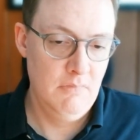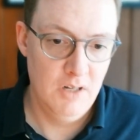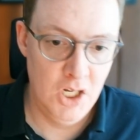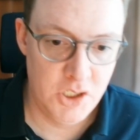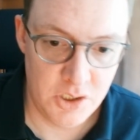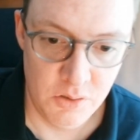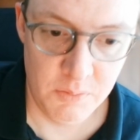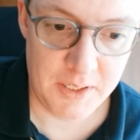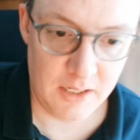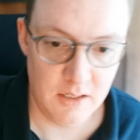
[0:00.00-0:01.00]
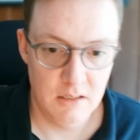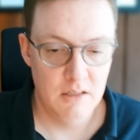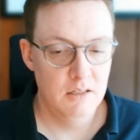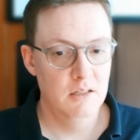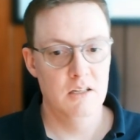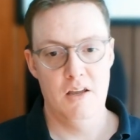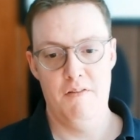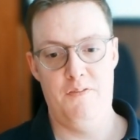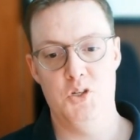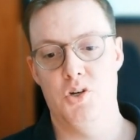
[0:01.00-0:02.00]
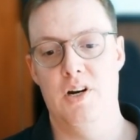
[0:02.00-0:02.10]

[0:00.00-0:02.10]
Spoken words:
assuming Fischer